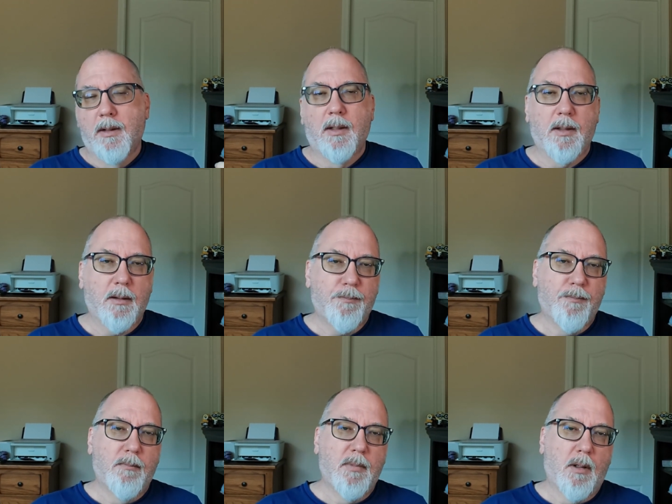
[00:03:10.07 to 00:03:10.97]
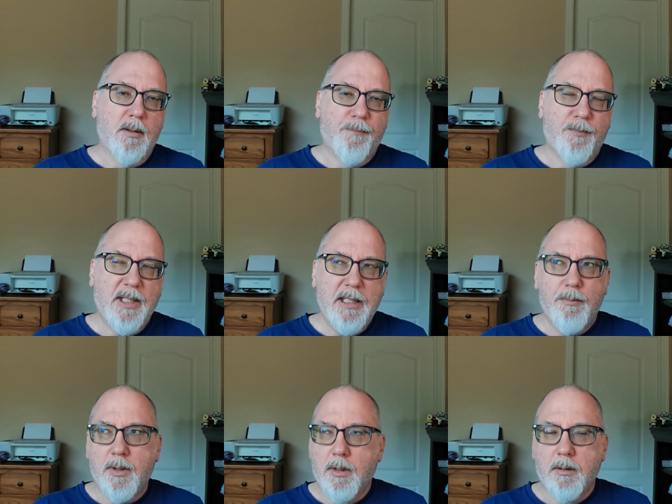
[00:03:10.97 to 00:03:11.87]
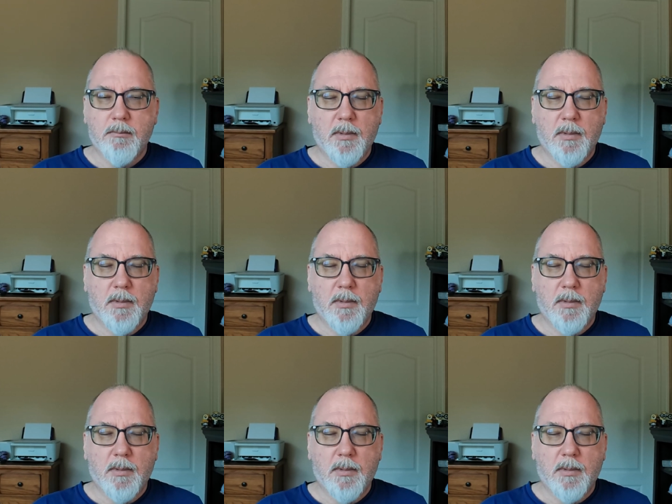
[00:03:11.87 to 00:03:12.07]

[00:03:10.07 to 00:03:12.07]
Uh, ebook.